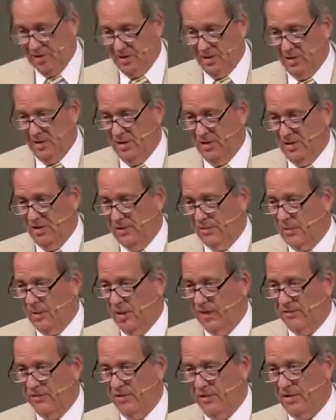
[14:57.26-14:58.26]
the king to
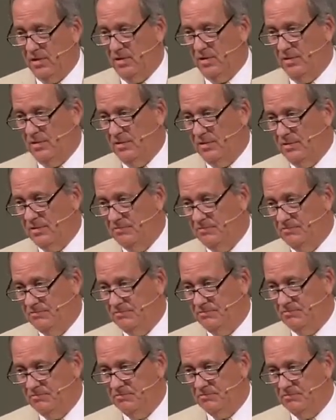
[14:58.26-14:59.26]
pass a law
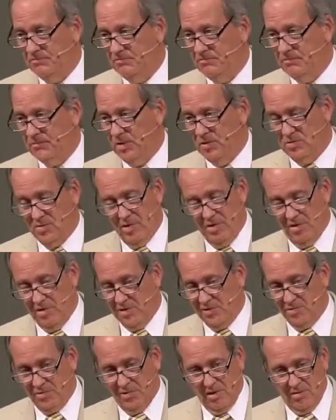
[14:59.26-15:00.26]
Those
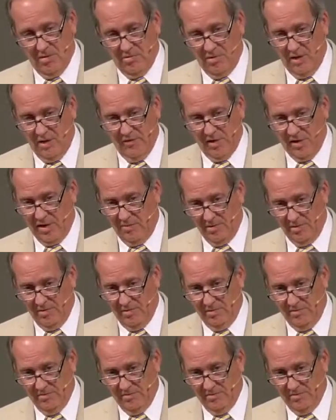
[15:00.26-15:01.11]
laws were irrevocable,